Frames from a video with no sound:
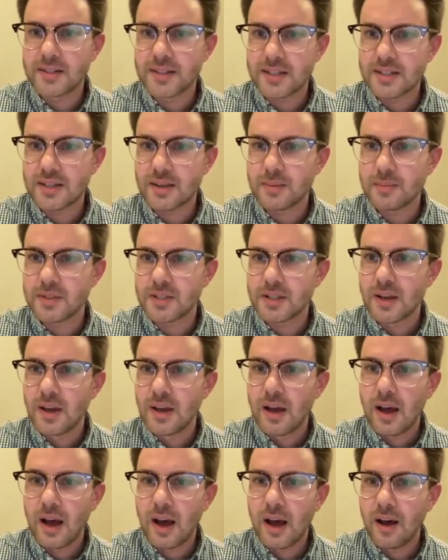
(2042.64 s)
systems
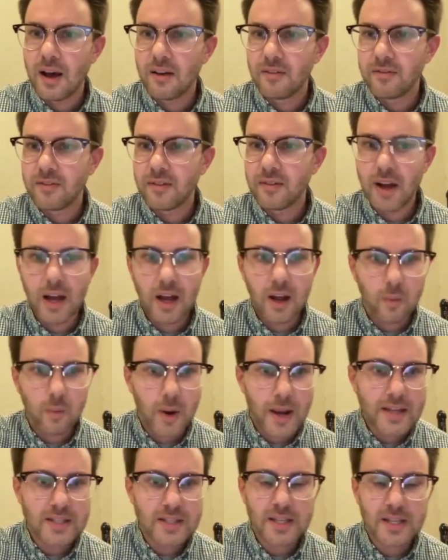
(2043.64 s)
of
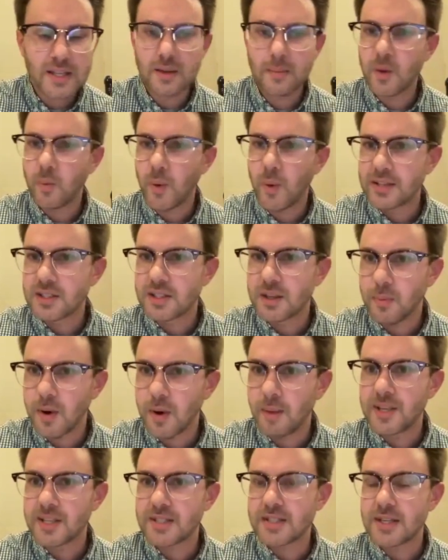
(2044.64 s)
racism and white
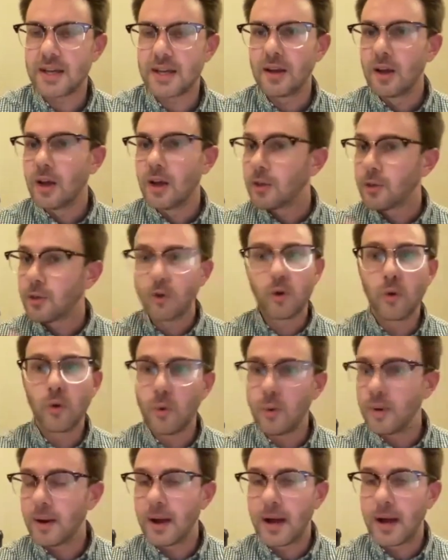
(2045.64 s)
supremacy
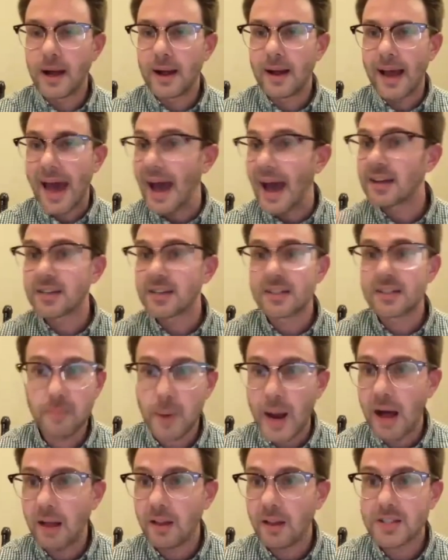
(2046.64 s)
through active
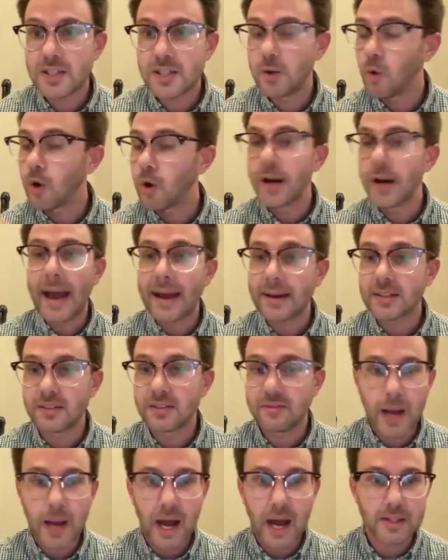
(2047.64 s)
policy or
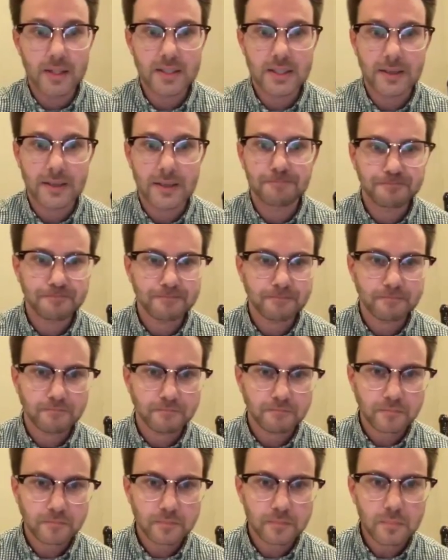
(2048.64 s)
inactive policy.
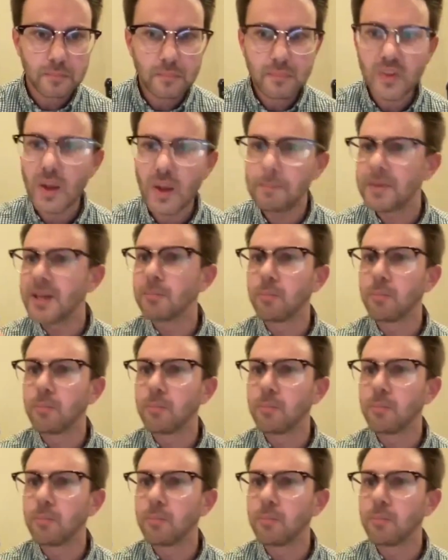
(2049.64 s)
Be